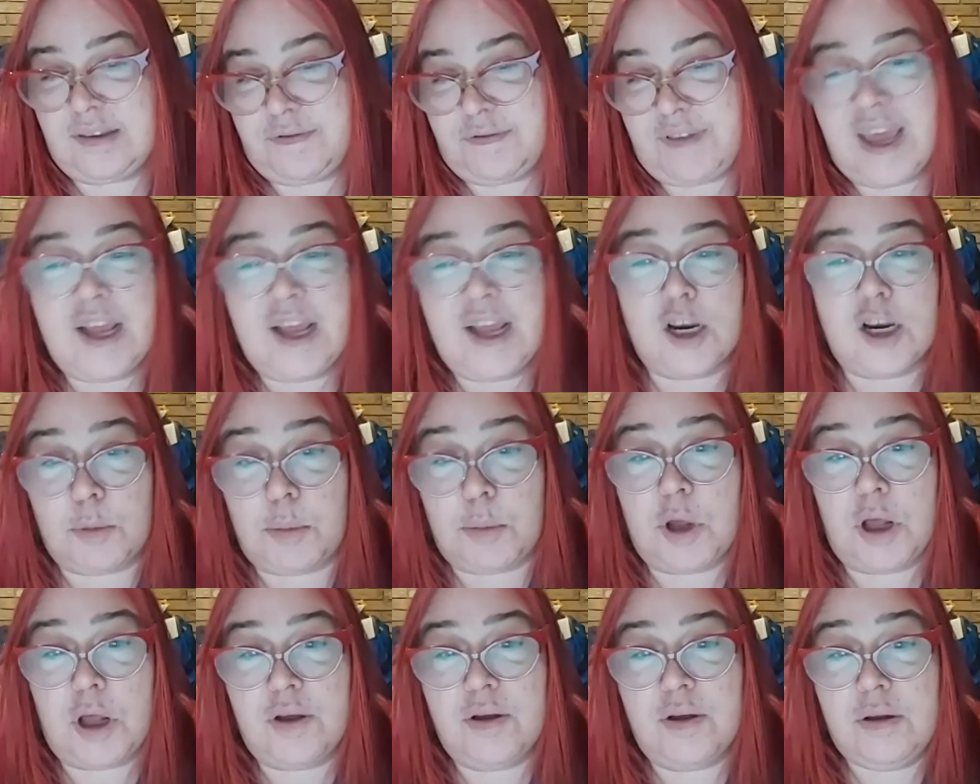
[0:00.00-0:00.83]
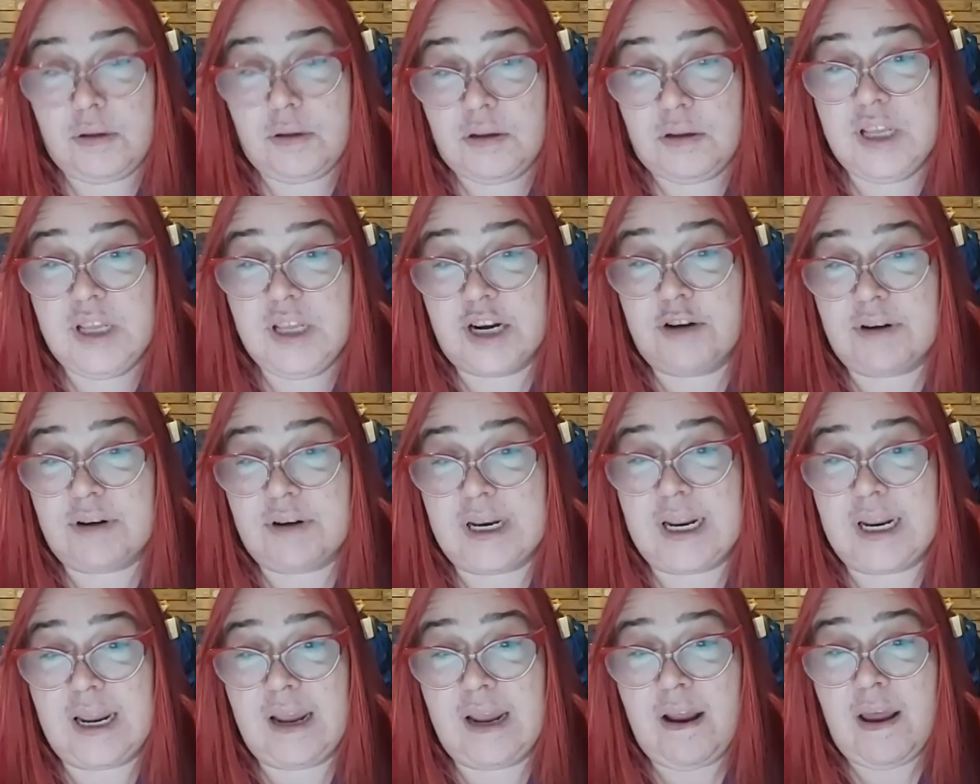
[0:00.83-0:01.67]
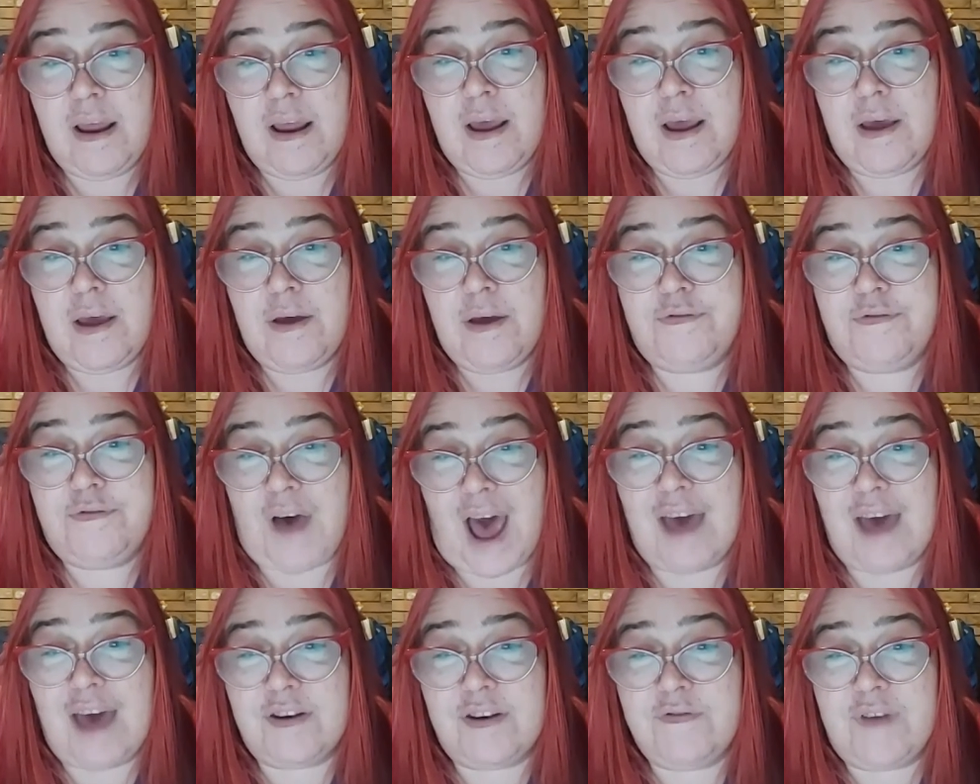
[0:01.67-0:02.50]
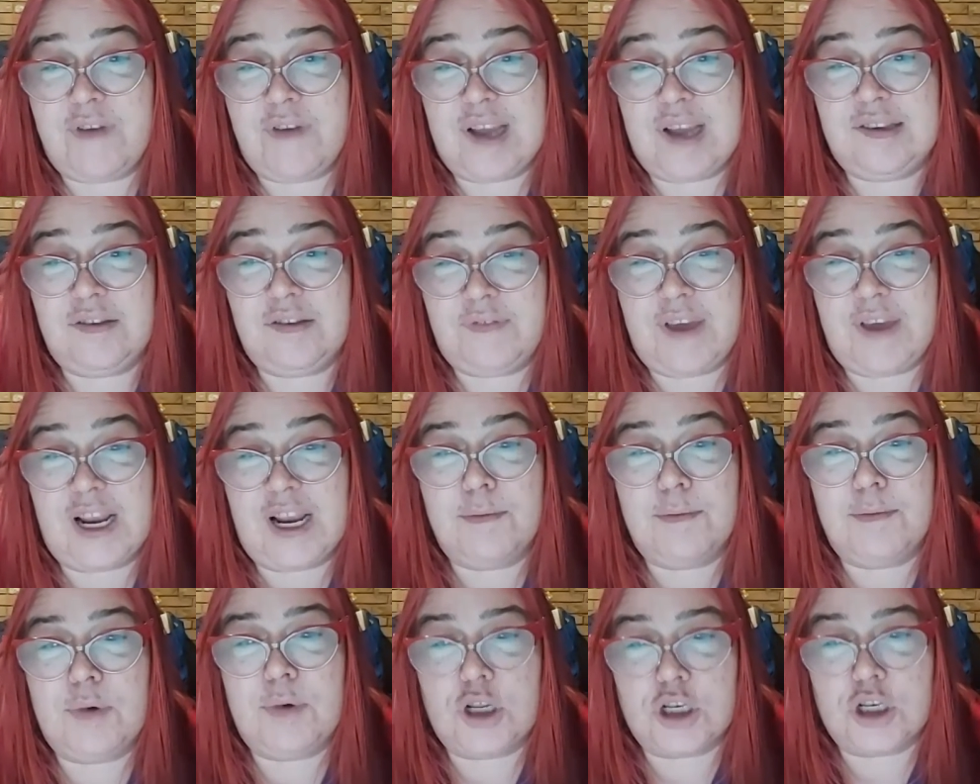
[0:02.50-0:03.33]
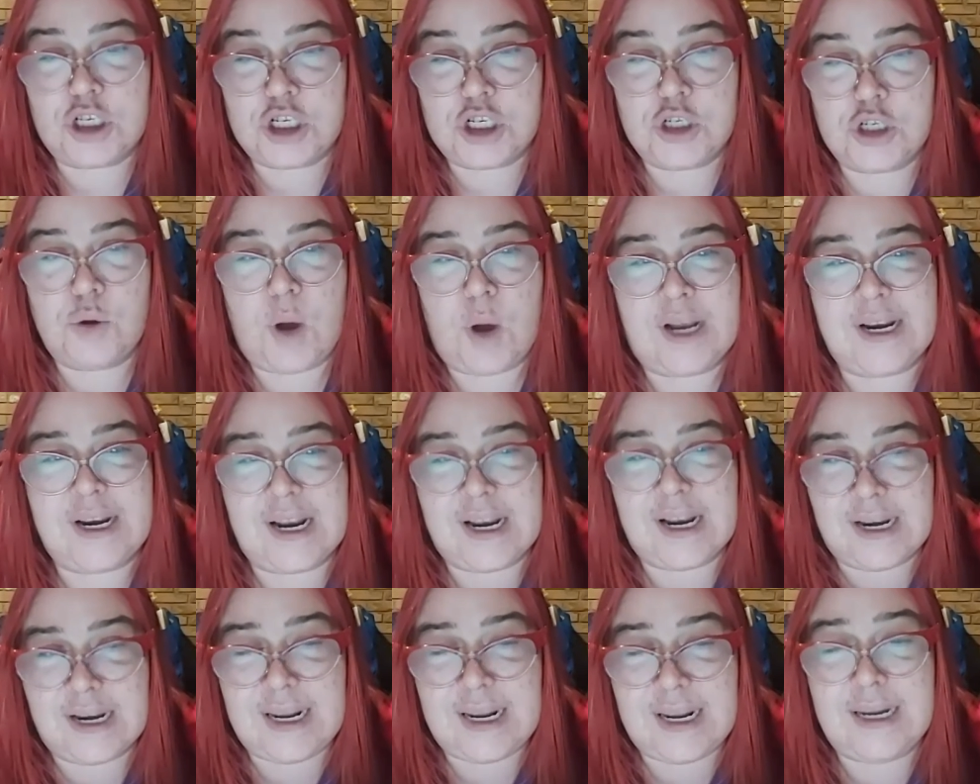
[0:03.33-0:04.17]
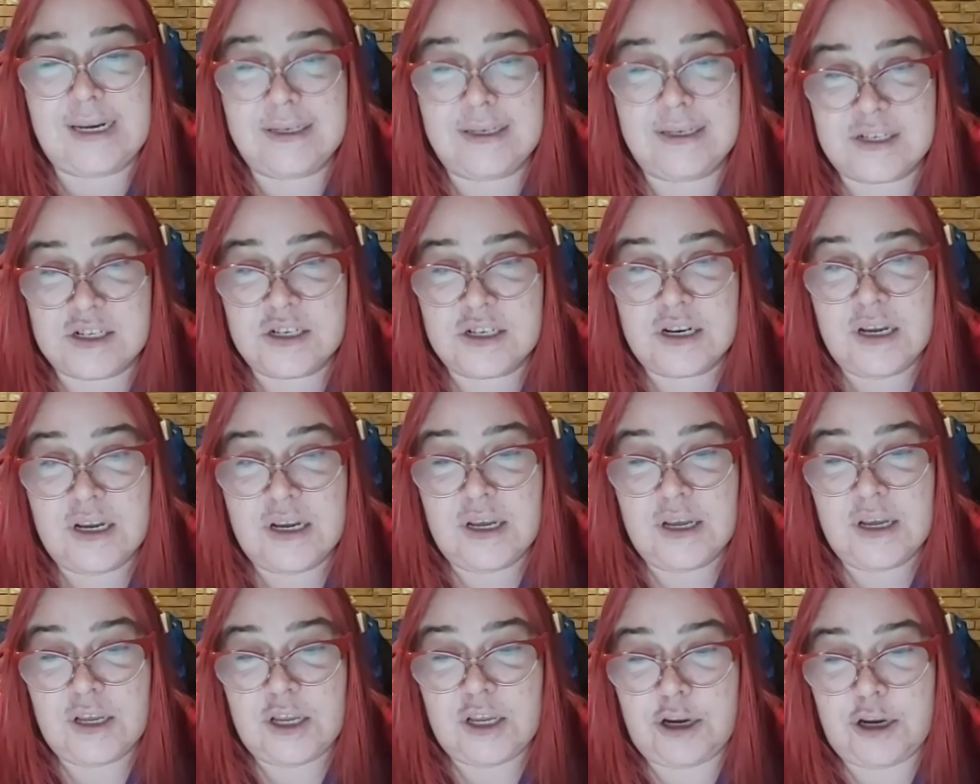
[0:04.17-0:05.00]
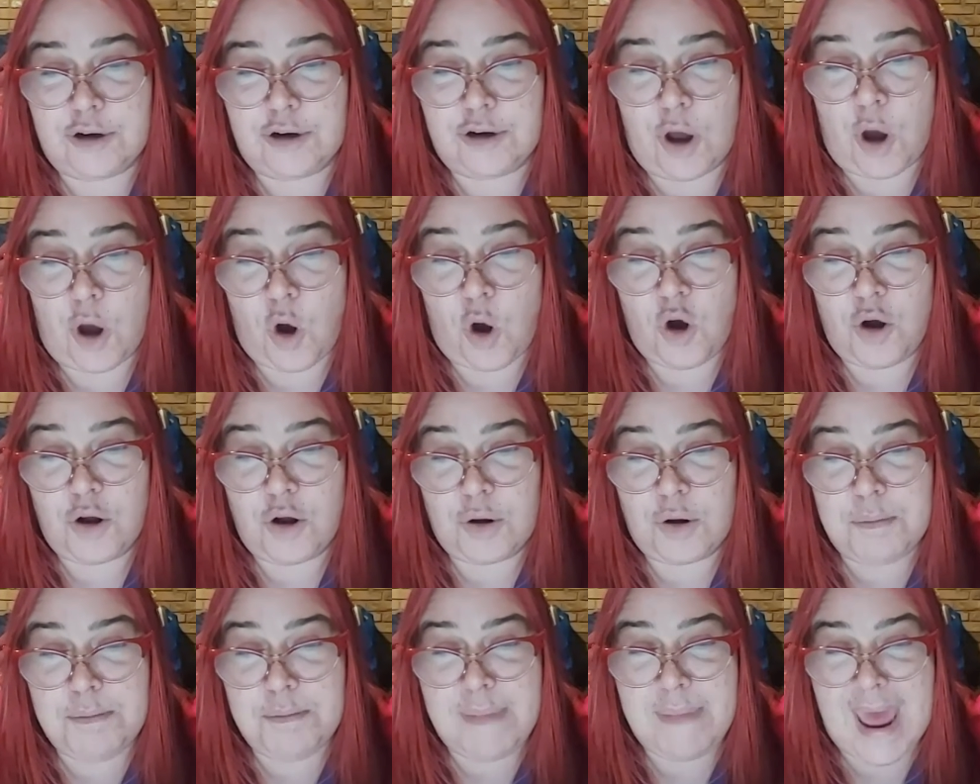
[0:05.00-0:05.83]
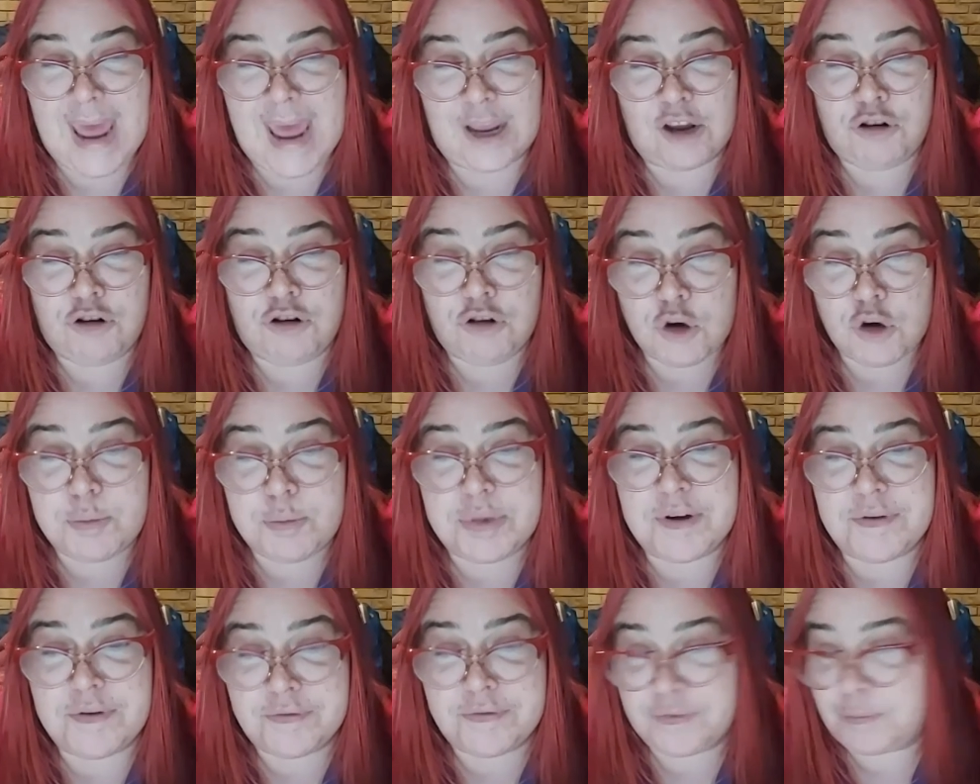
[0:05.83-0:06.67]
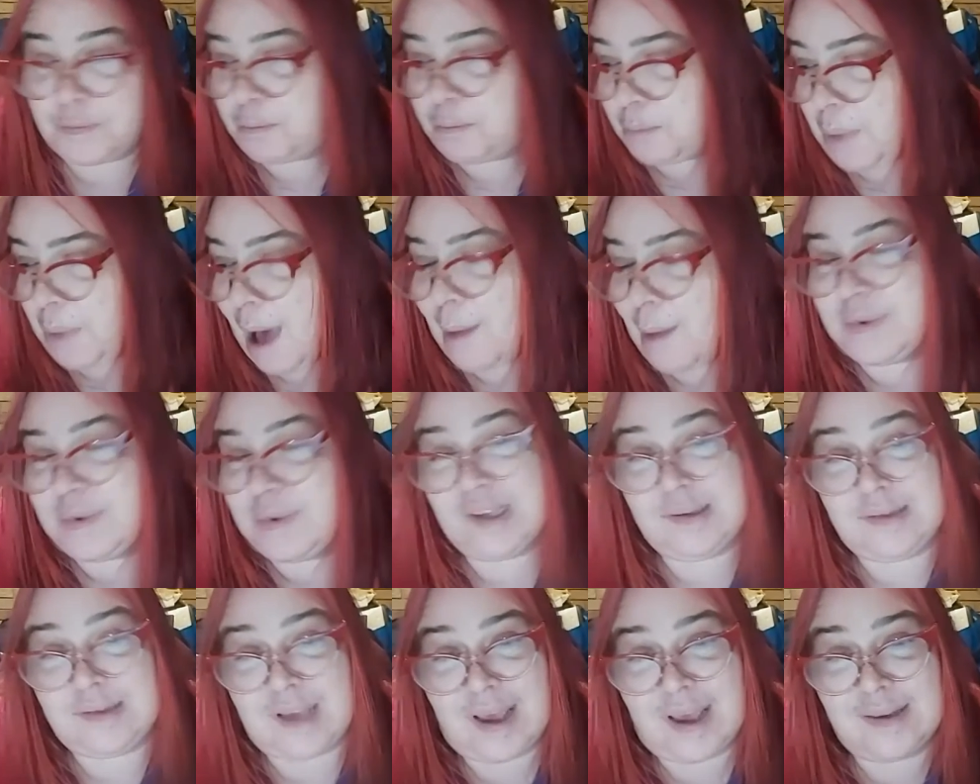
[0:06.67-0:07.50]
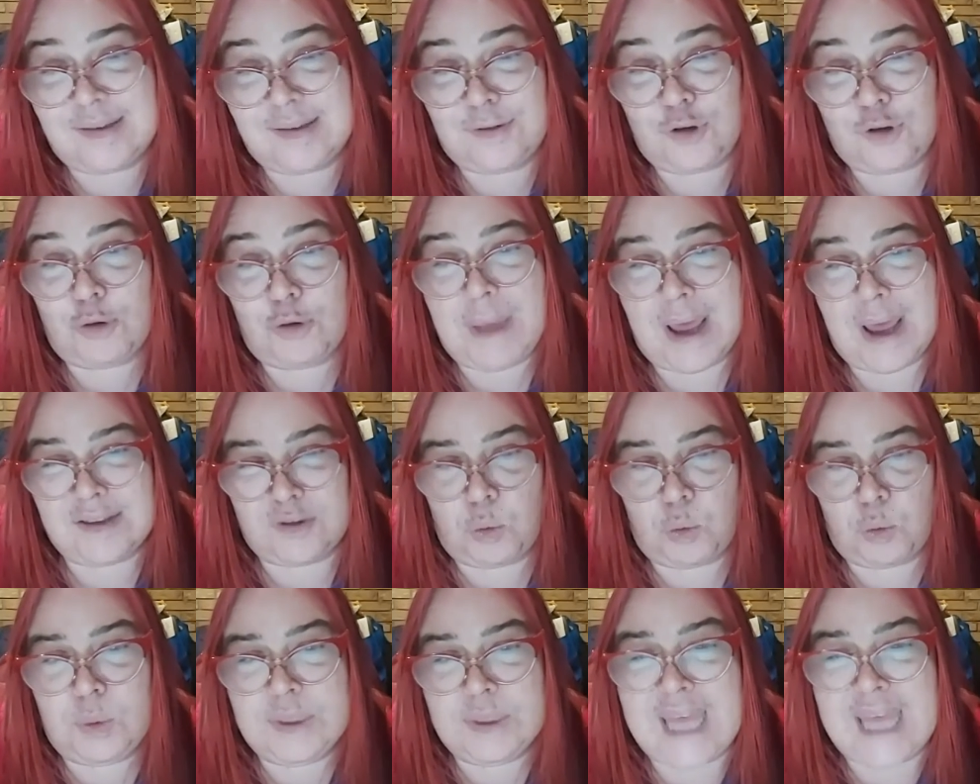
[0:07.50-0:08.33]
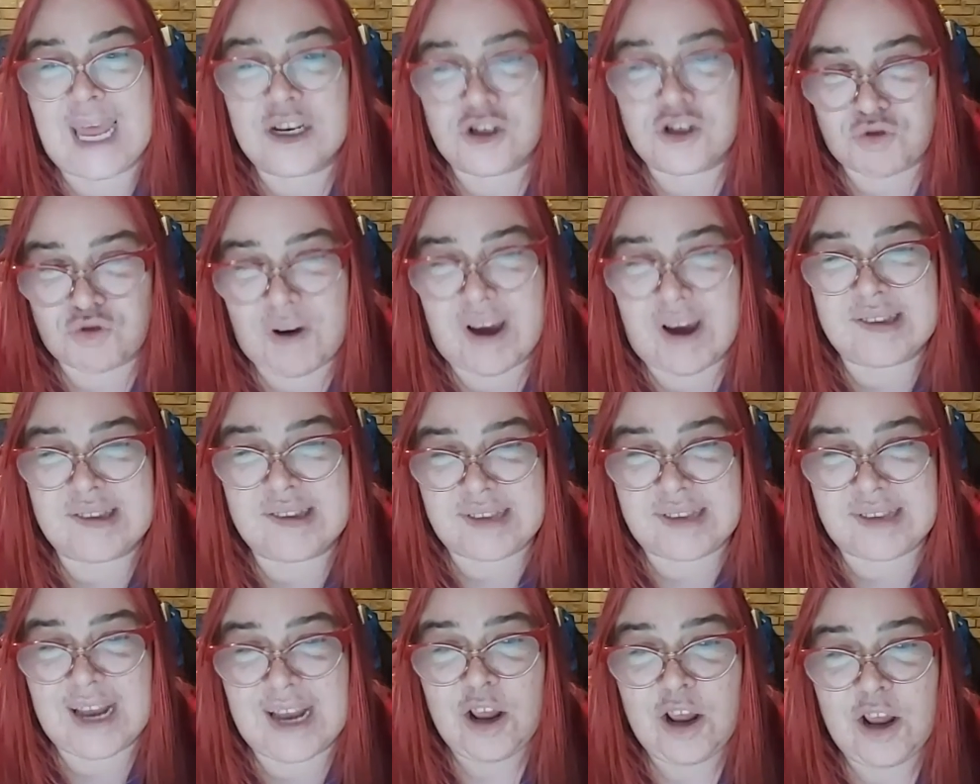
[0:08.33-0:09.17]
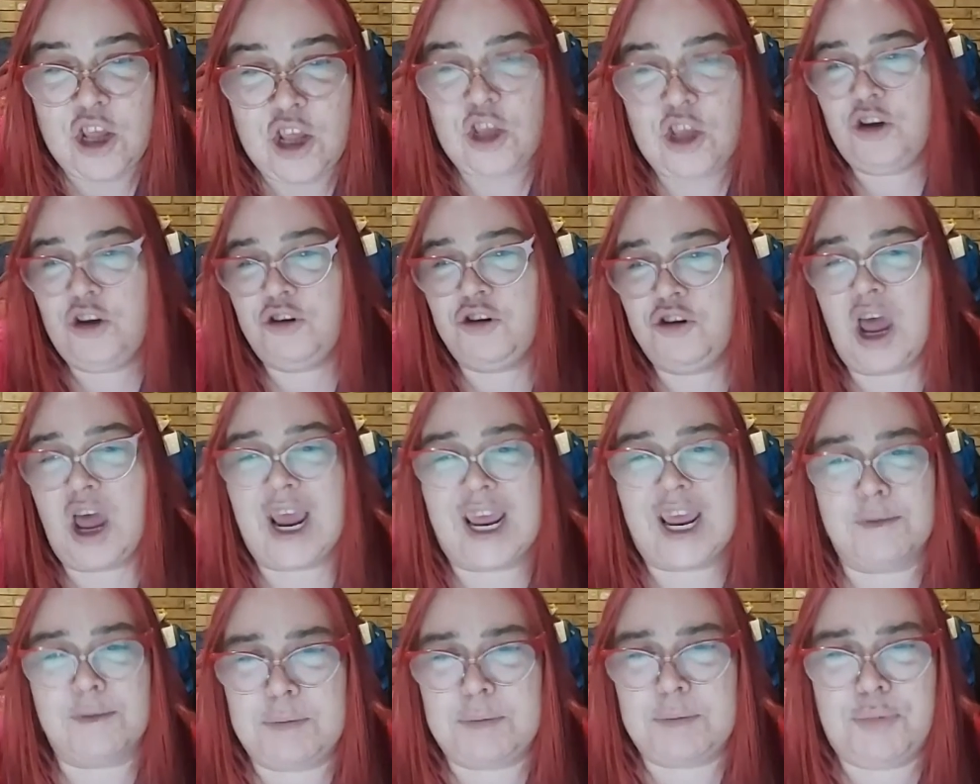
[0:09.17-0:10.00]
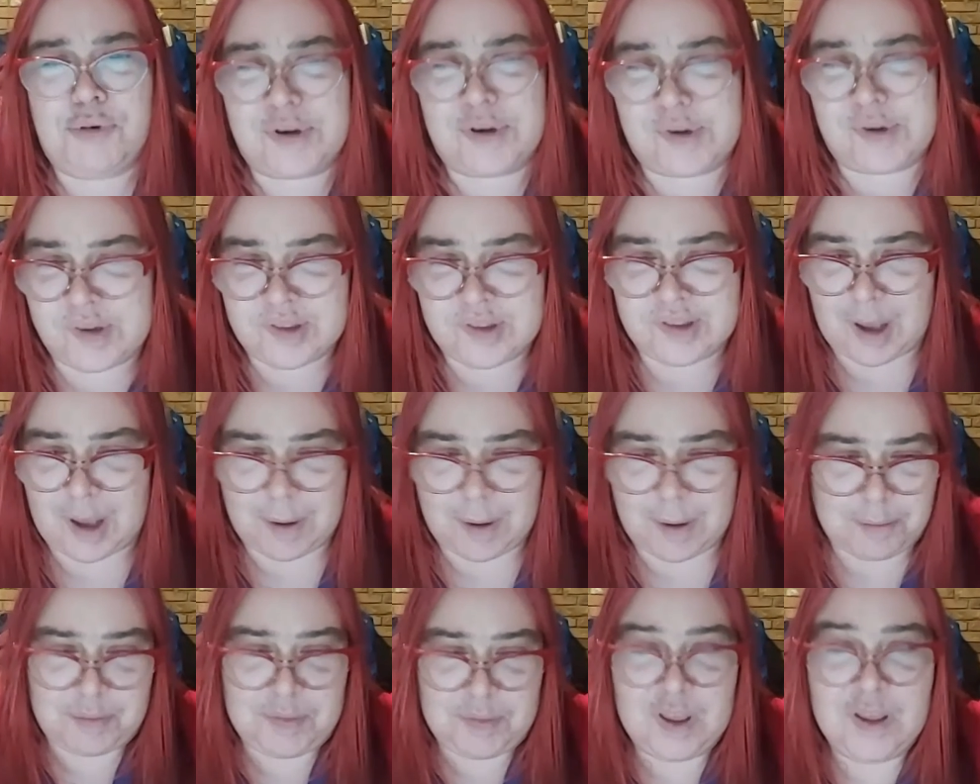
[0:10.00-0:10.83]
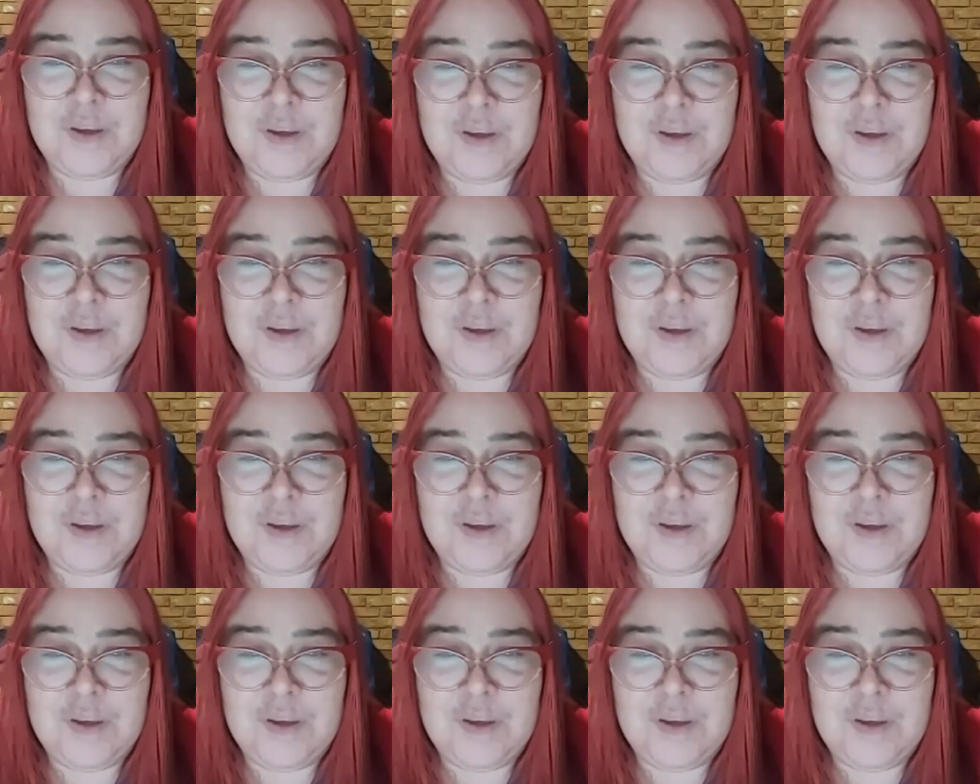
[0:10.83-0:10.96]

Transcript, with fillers: available, literally five invites available to an elite, you know, group of publicists or men so with that trust that you're not going to be putting some